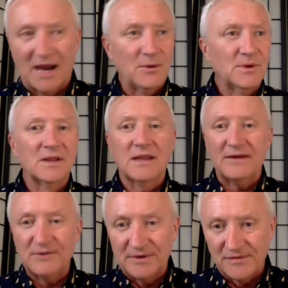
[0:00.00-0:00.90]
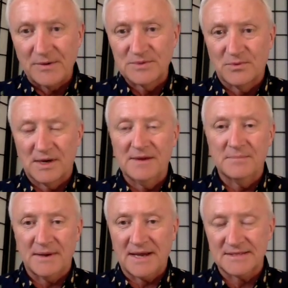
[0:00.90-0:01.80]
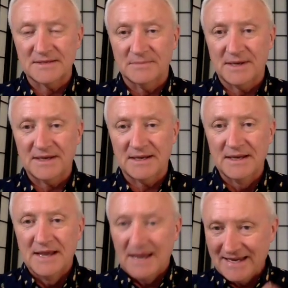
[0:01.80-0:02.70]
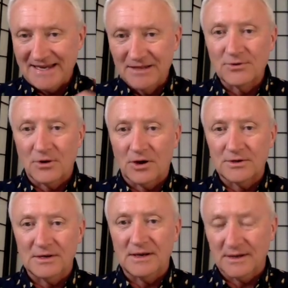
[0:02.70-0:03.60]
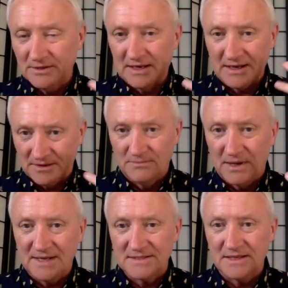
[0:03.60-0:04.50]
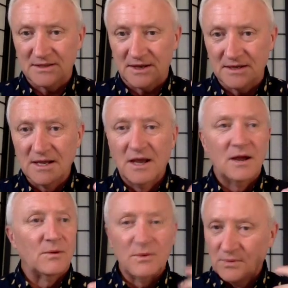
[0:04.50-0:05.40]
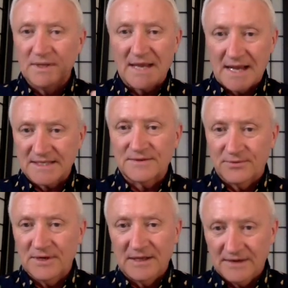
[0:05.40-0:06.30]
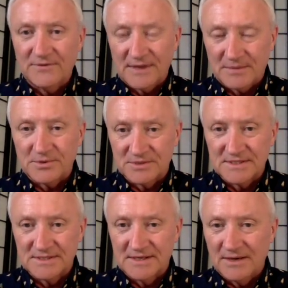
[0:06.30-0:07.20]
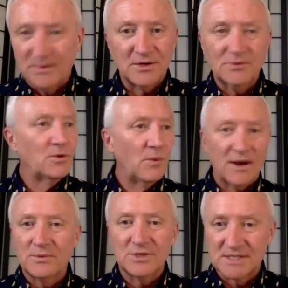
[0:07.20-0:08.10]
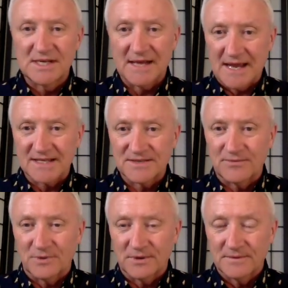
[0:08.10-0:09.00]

I would love it if I was walking past somebody and in their heart and minds they thought, we really asked for healing for that person today. We don't know why, we're just going to ask for it.